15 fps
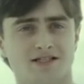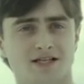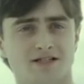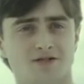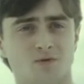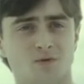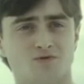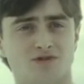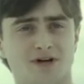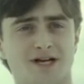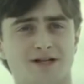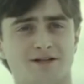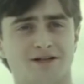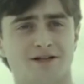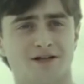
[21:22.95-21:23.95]
Is this all
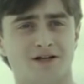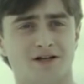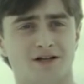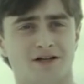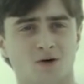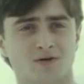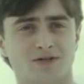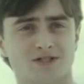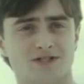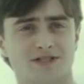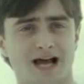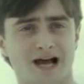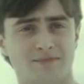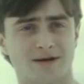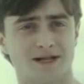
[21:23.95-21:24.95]
real, or is it just
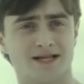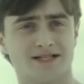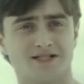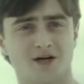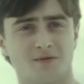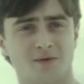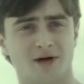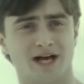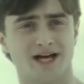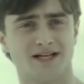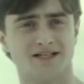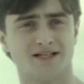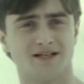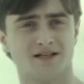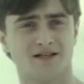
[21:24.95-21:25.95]
happening inside my
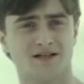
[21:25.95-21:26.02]
head?